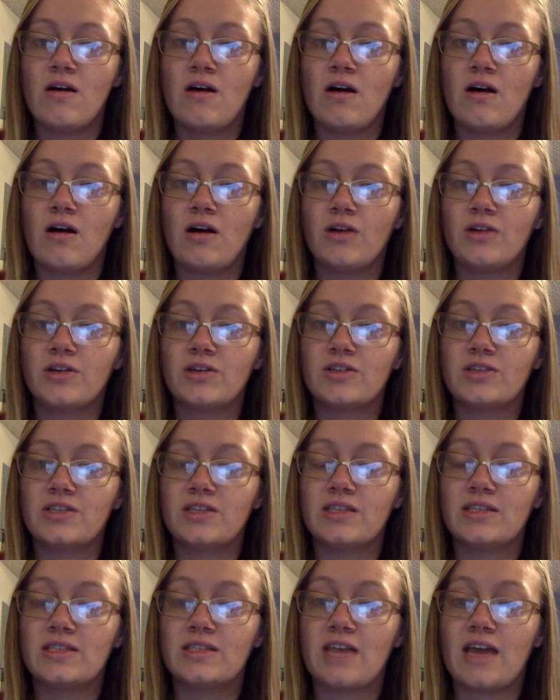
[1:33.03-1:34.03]
all
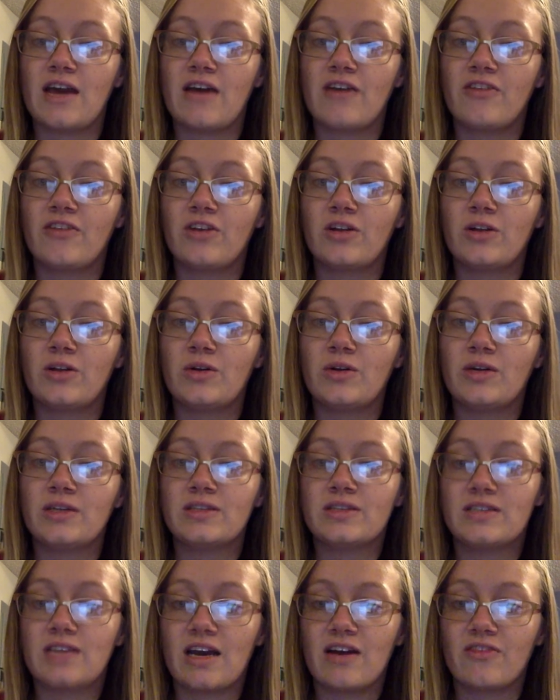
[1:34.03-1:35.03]
nursing staff including
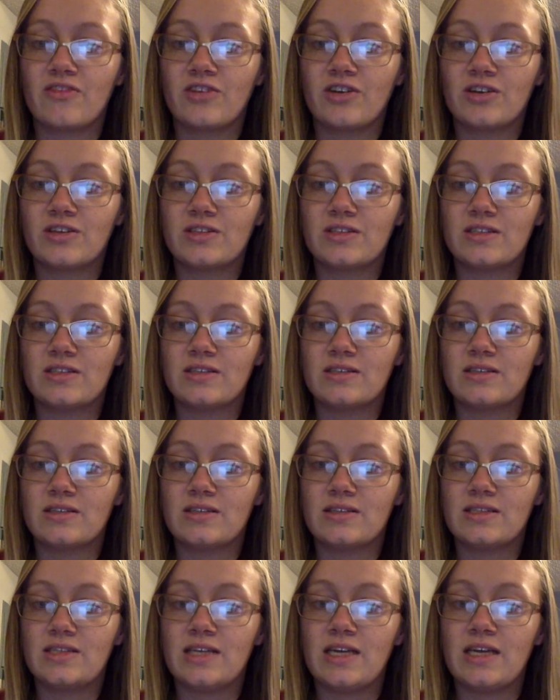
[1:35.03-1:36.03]
staff nurses
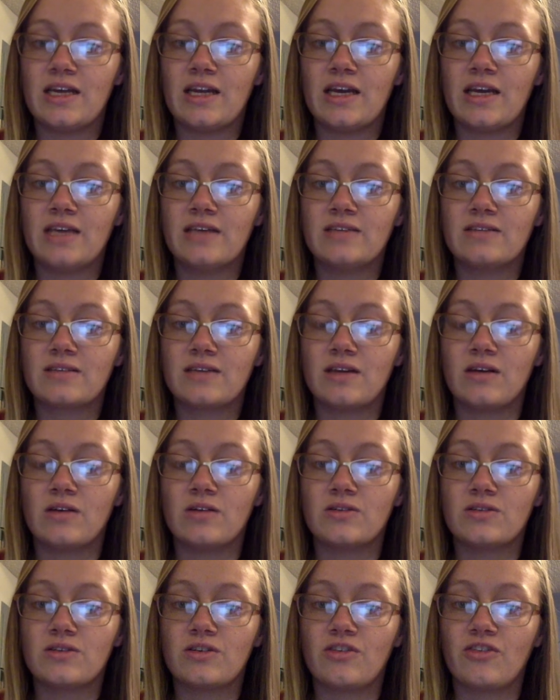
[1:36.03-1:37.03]
and CNAs, and
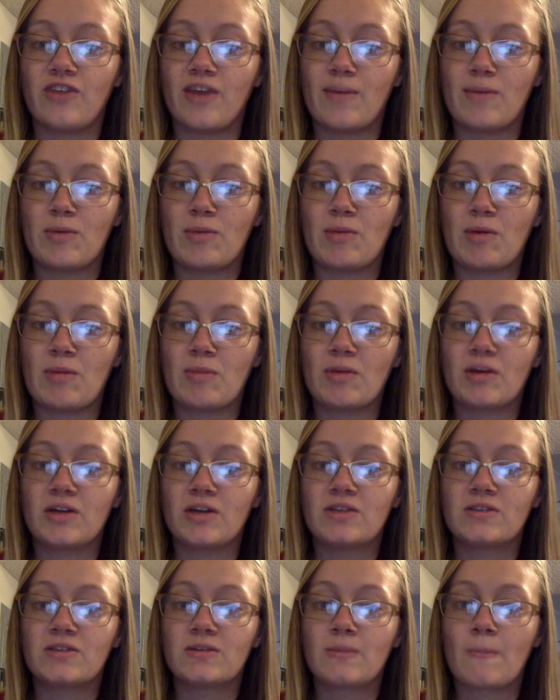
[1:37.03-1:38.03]
also family
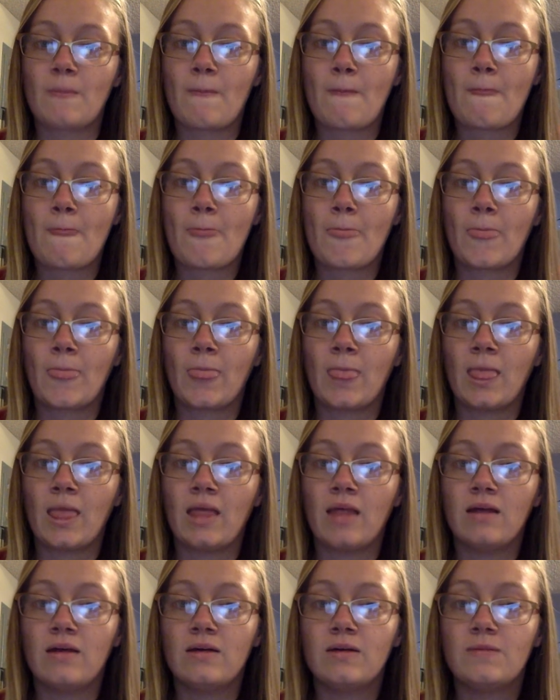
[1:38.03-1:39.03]
members.
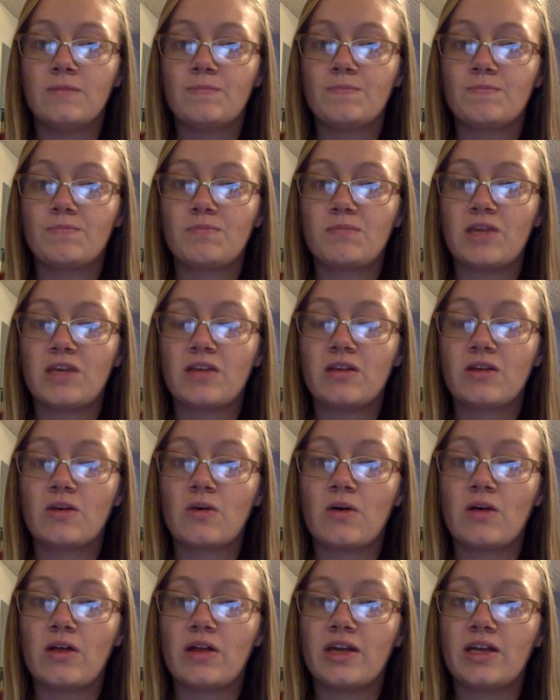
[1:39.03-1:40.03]
Being the
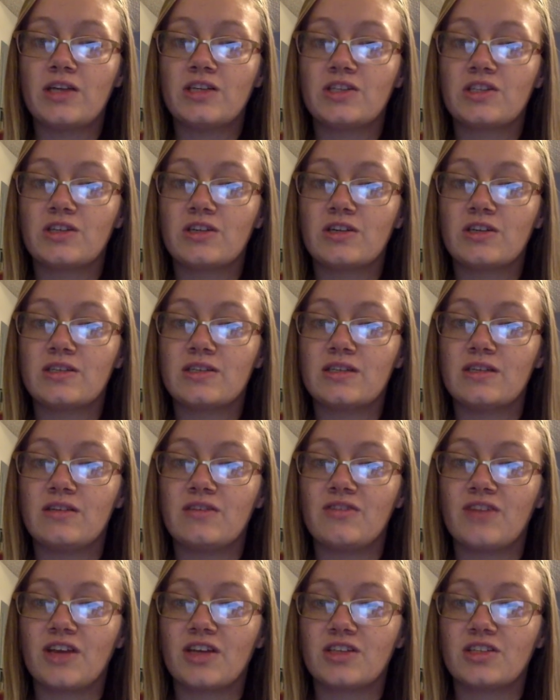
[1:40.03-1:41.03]
quality assurance and
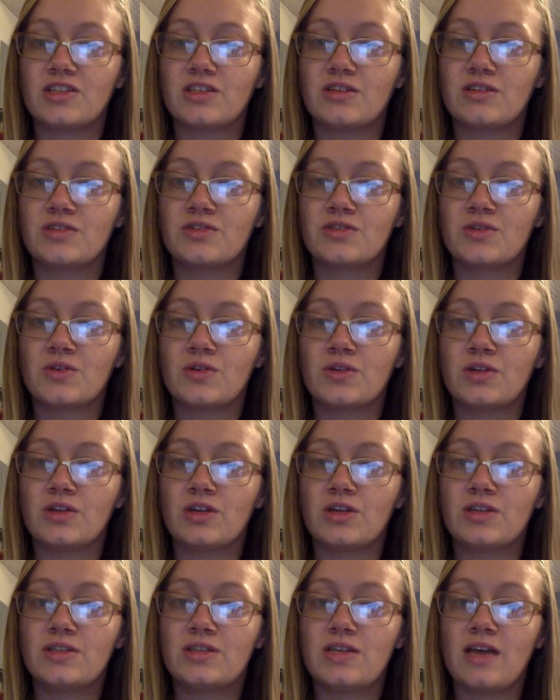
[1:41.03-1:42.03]
infection control
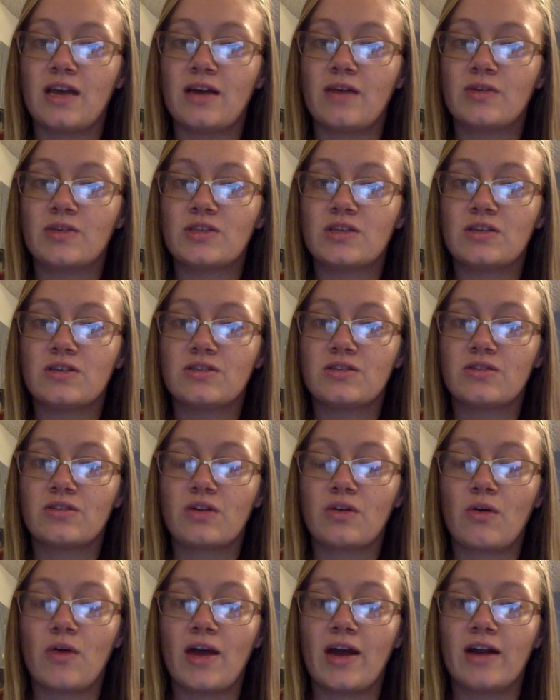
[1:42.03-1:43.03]
nurse, I was also
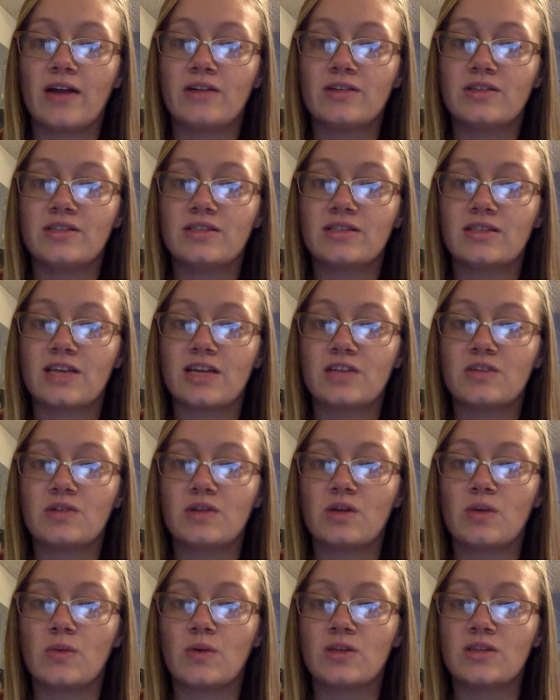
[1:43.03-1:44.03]
required to
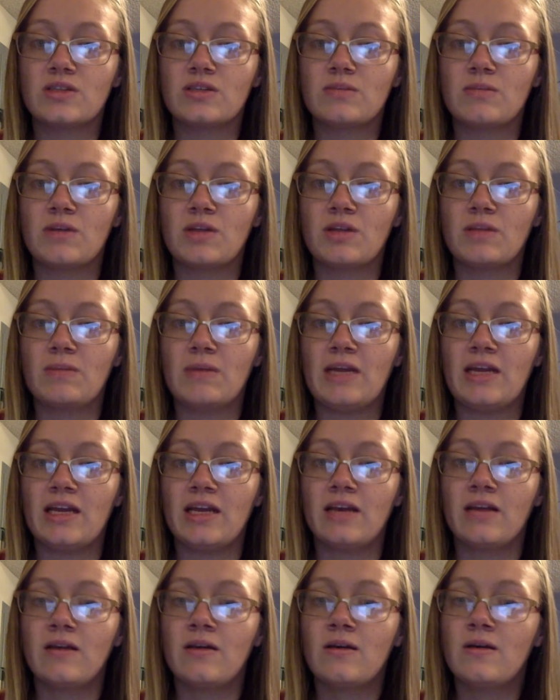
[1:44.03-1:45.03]
schedule a once-a-month
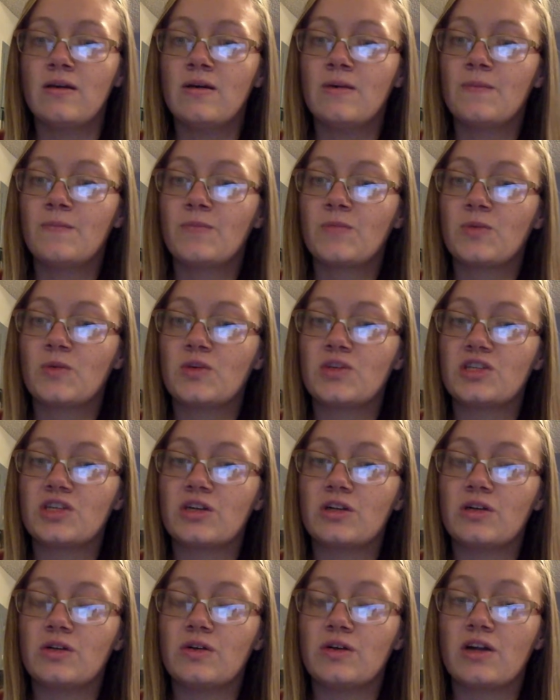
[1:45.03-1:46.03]
meeting, which
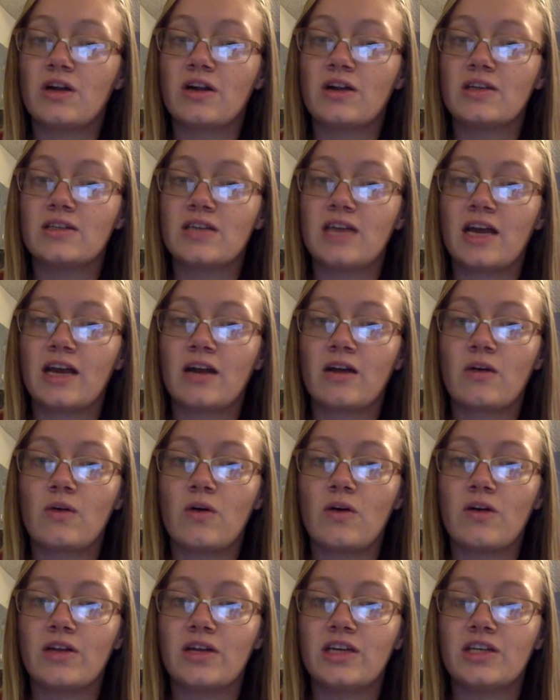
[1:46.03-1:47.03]
included our entire
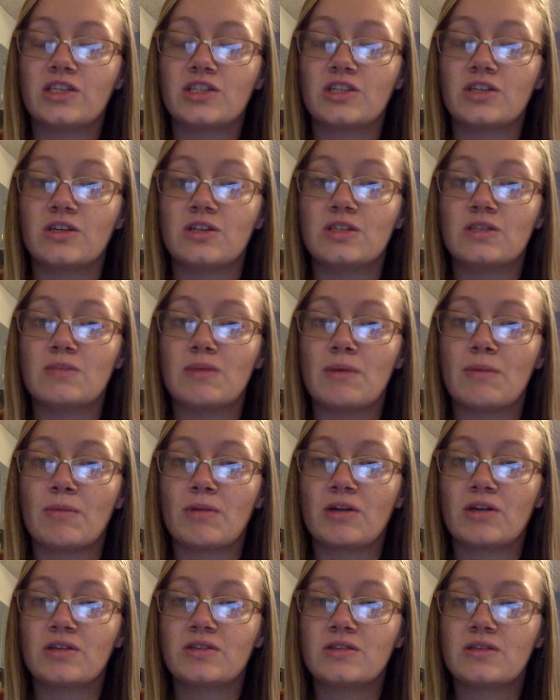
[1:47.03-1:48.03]
quality assurance
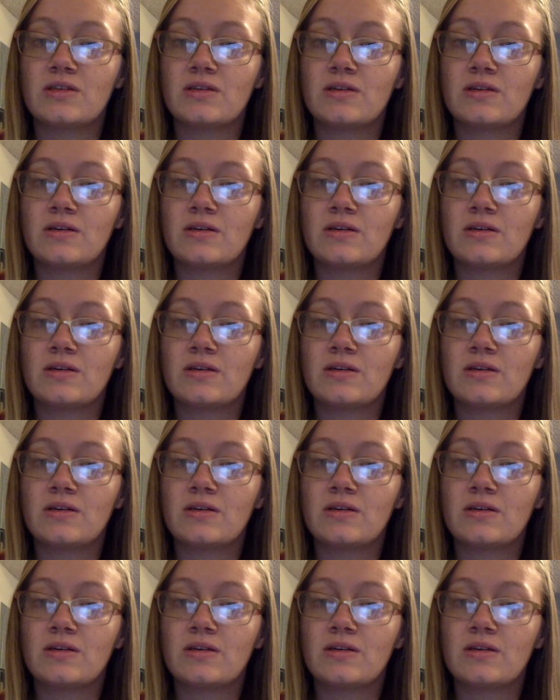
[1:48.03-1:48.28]
members.